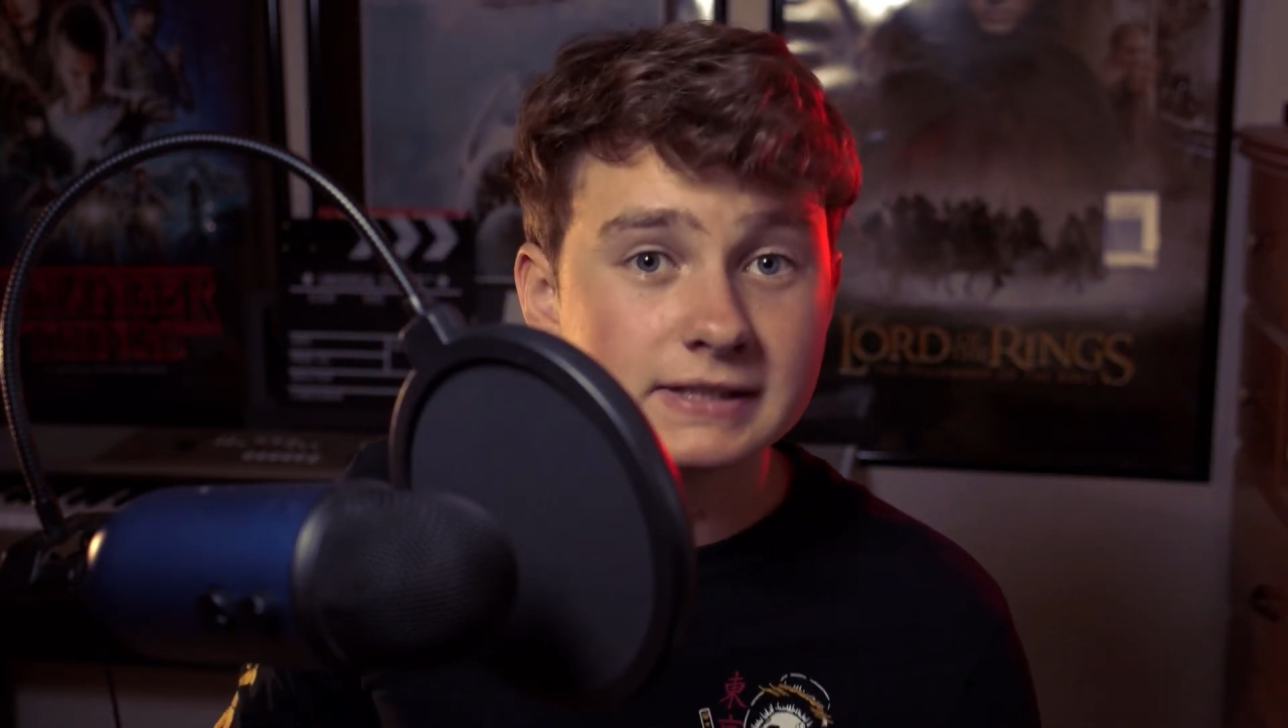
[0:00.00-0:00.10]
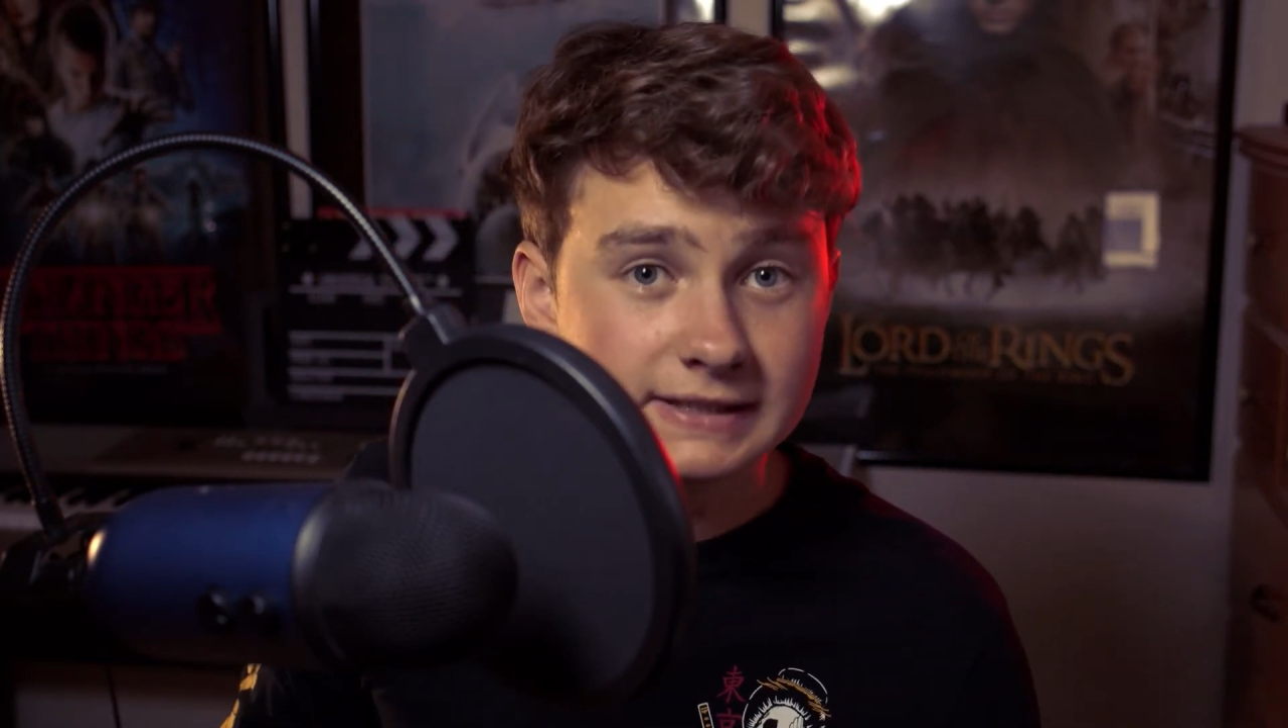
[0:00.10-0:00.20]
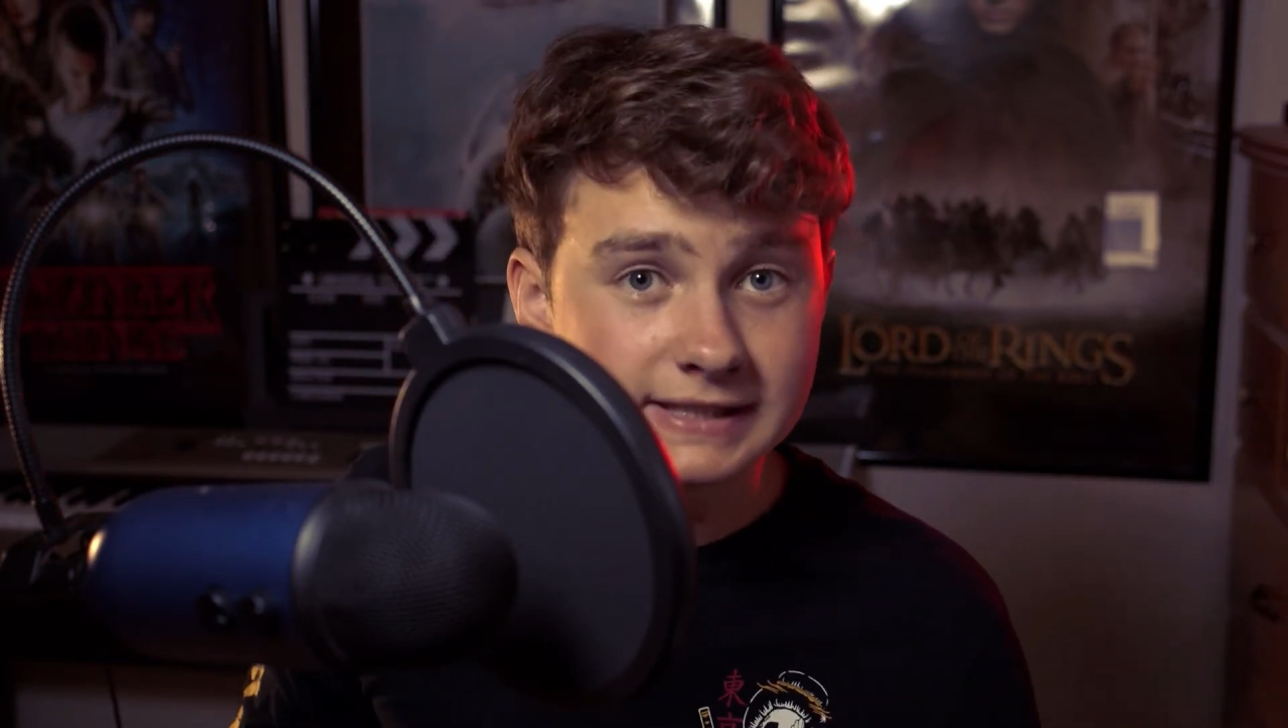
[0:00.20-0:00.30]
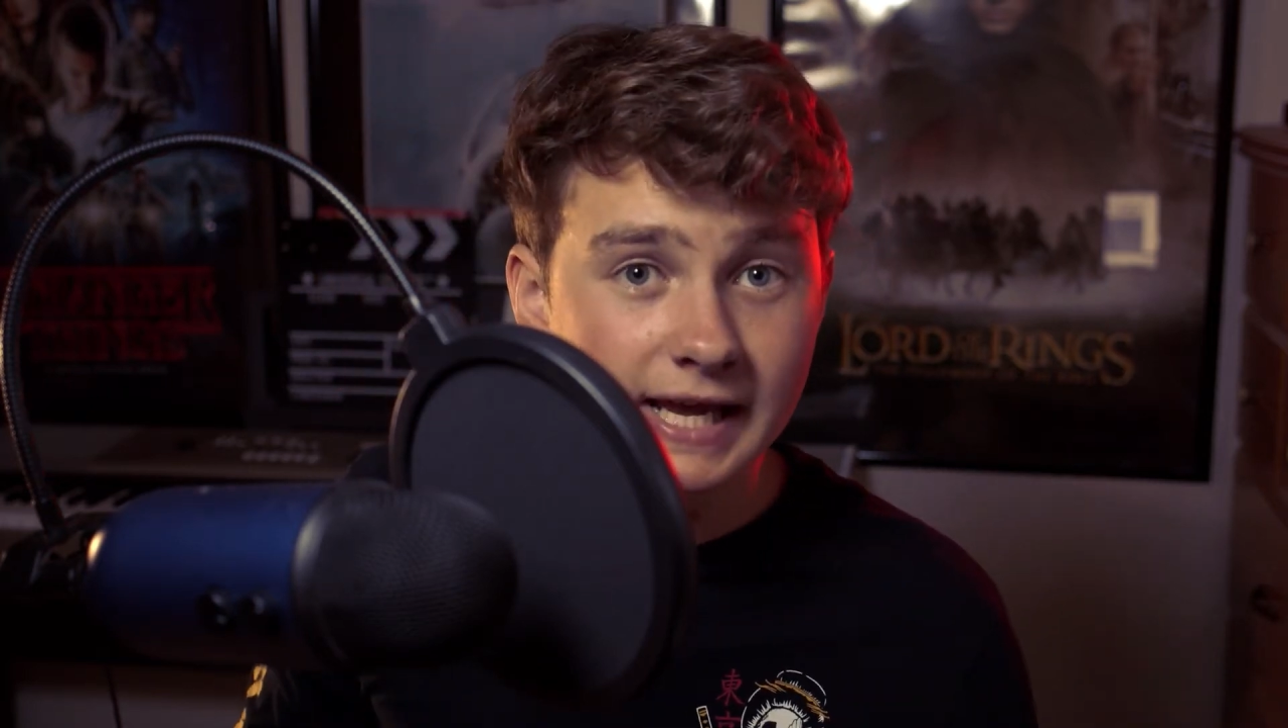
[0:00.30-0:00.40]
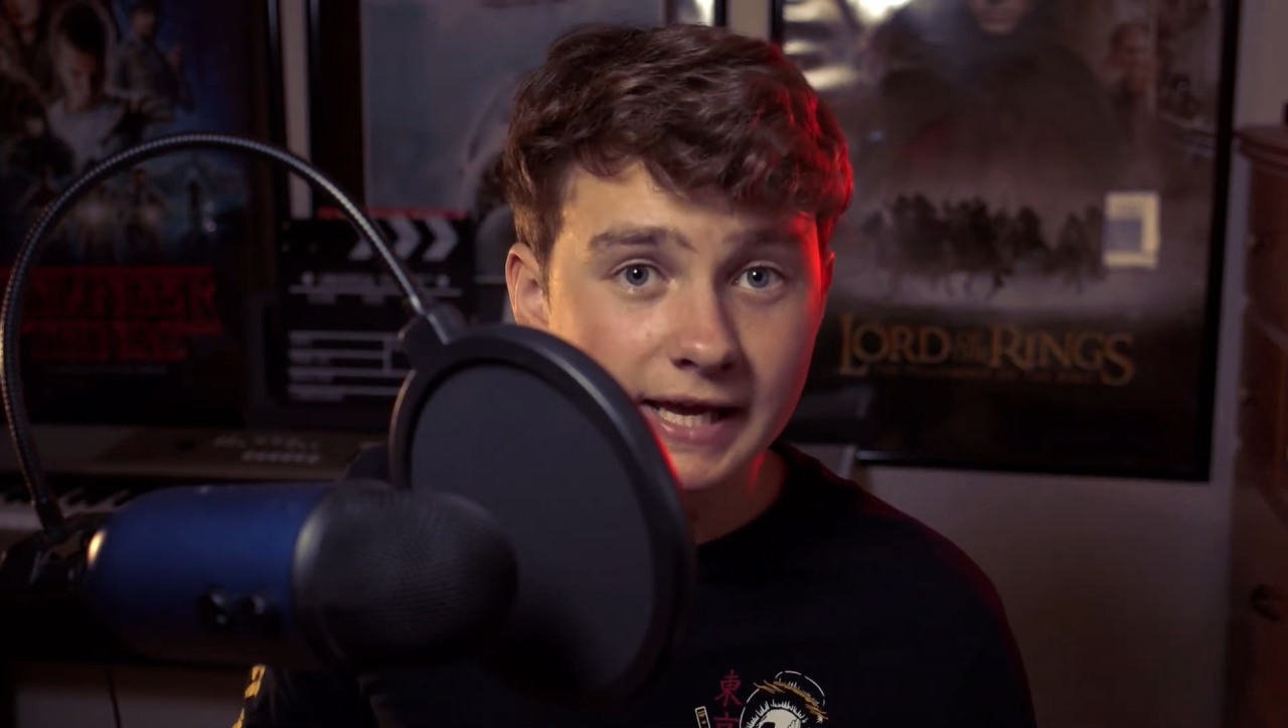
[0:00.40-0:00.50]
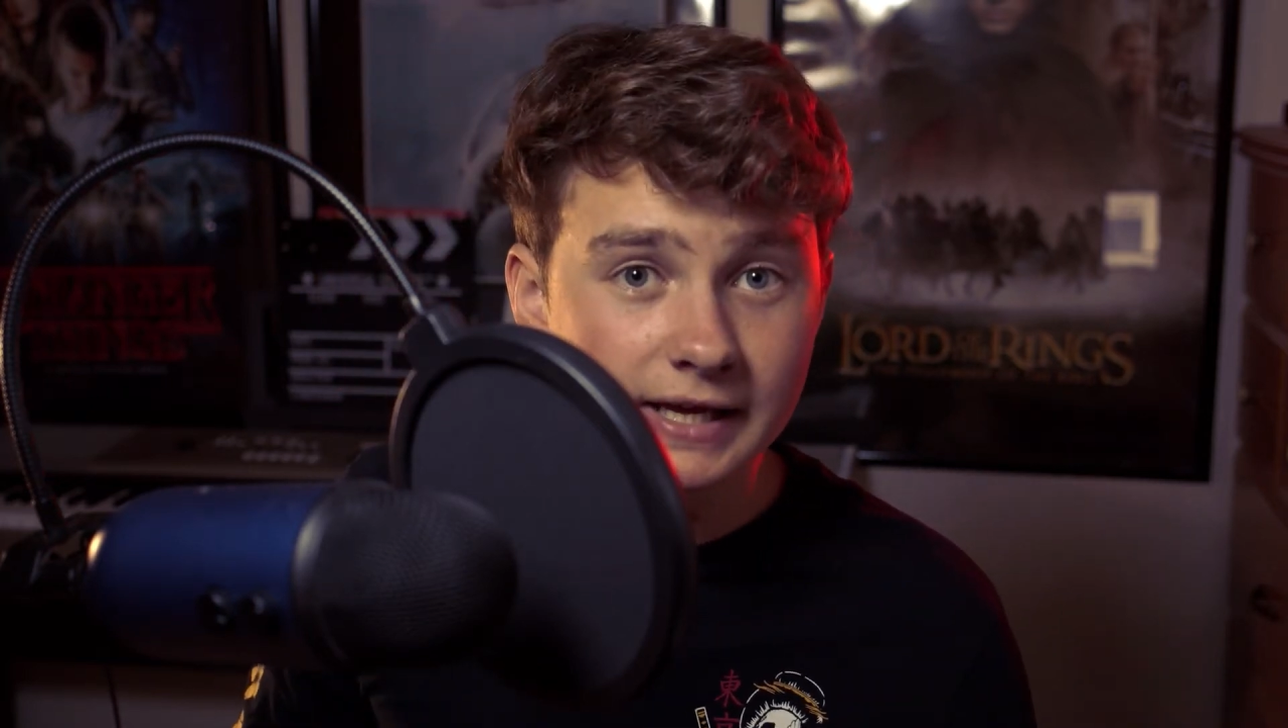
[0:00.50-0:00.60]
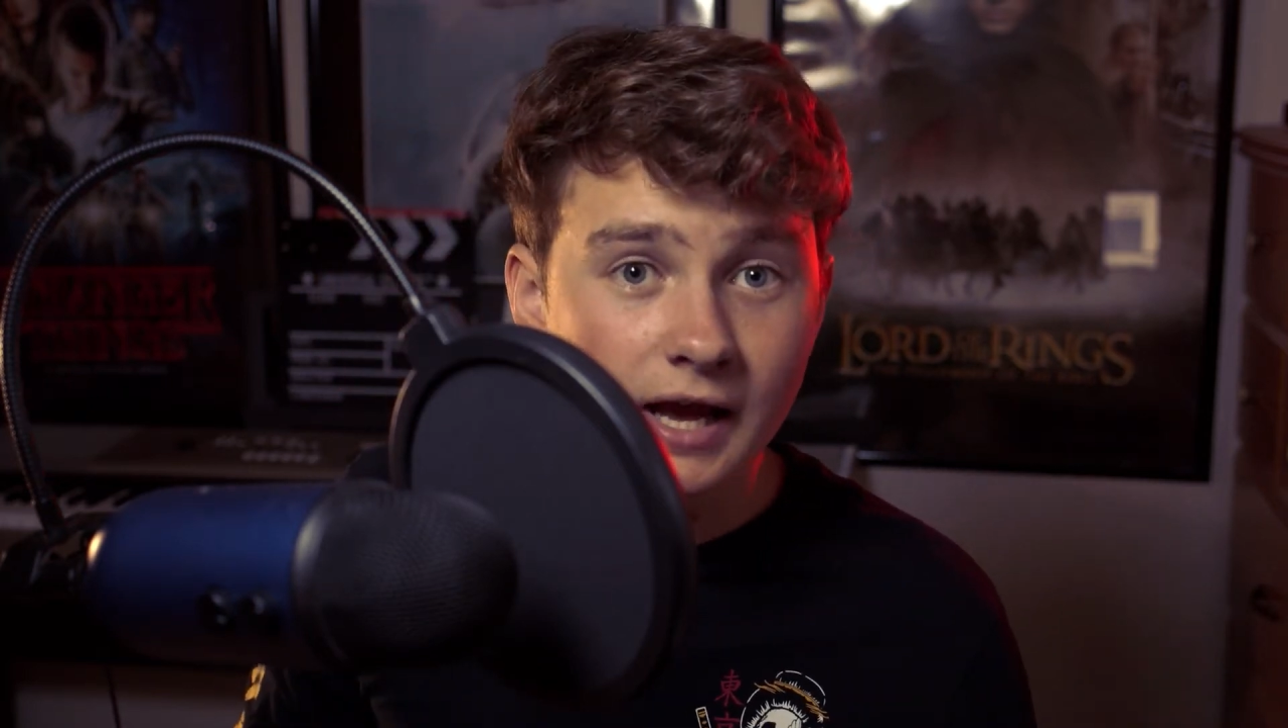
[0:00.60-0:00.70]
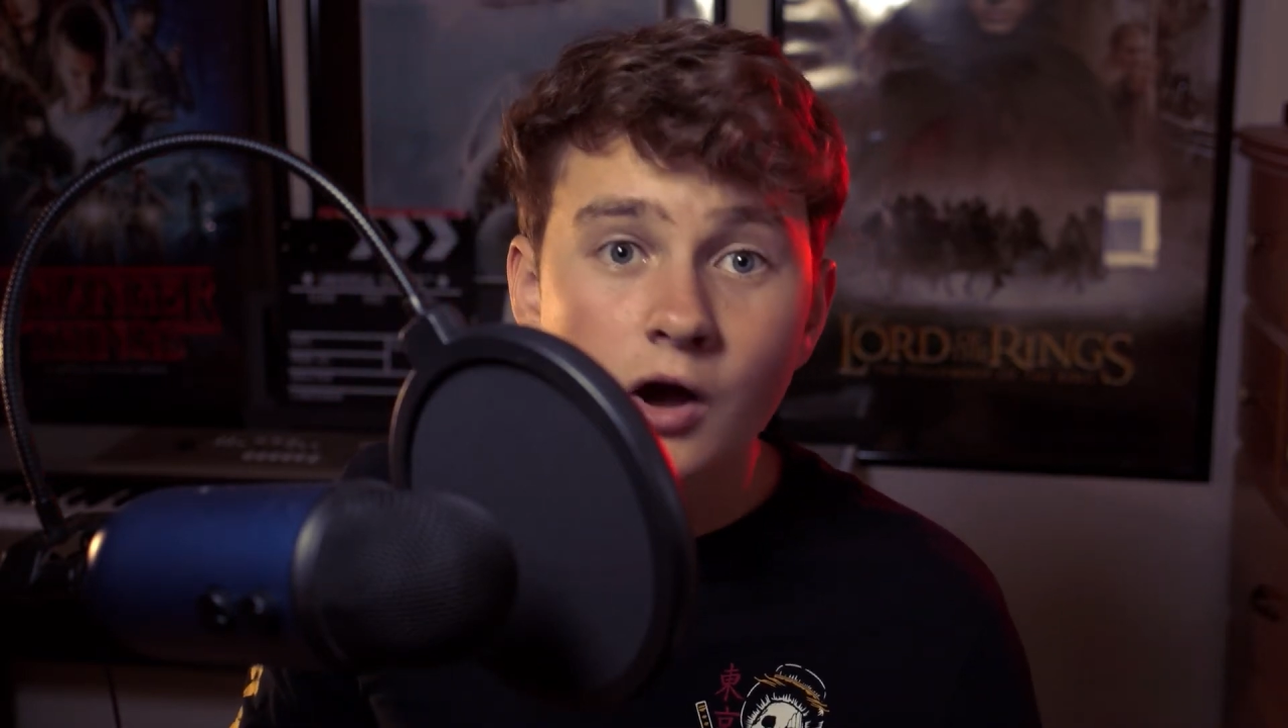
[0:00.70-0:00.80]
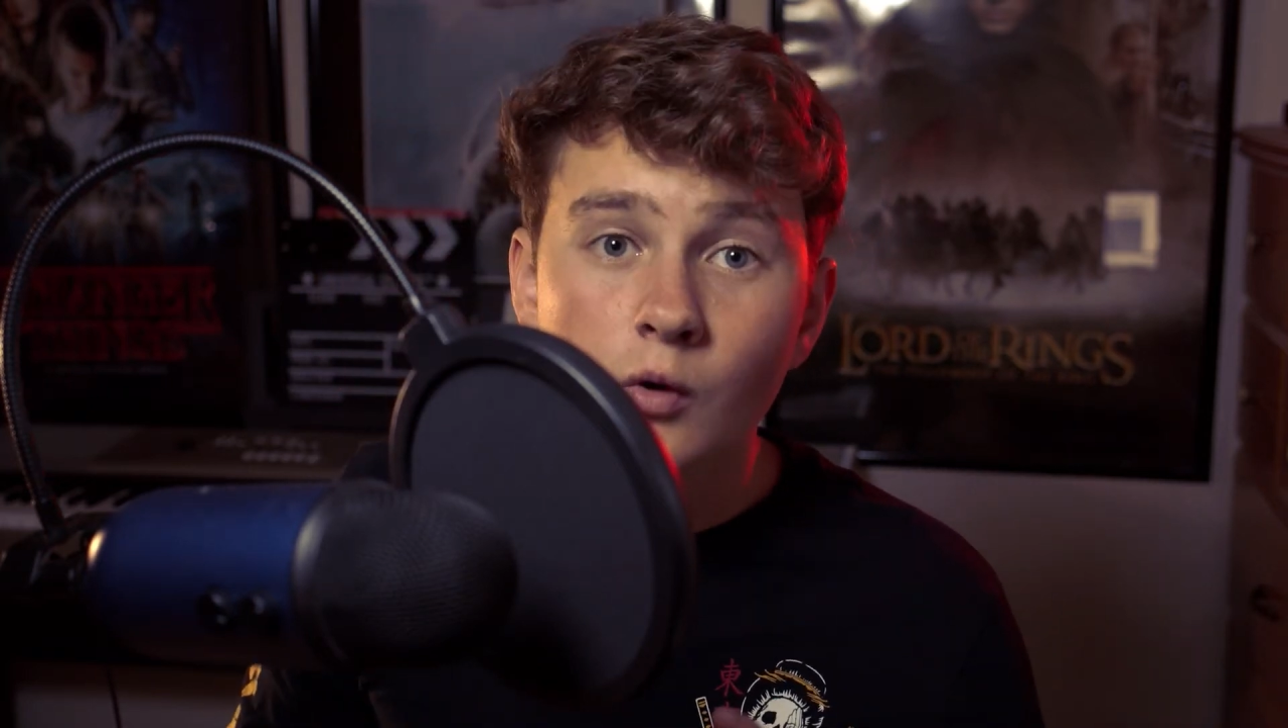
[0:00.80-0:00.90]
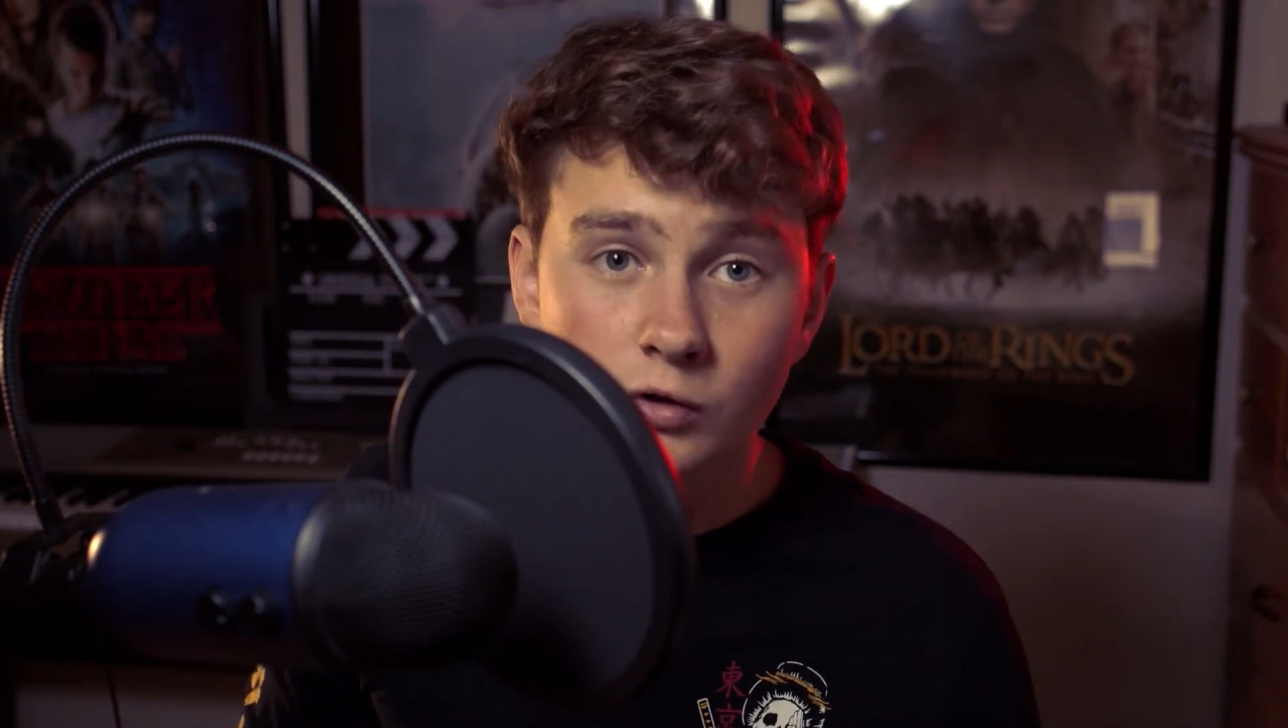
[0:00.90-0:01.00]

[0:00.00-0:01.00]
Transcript: Today,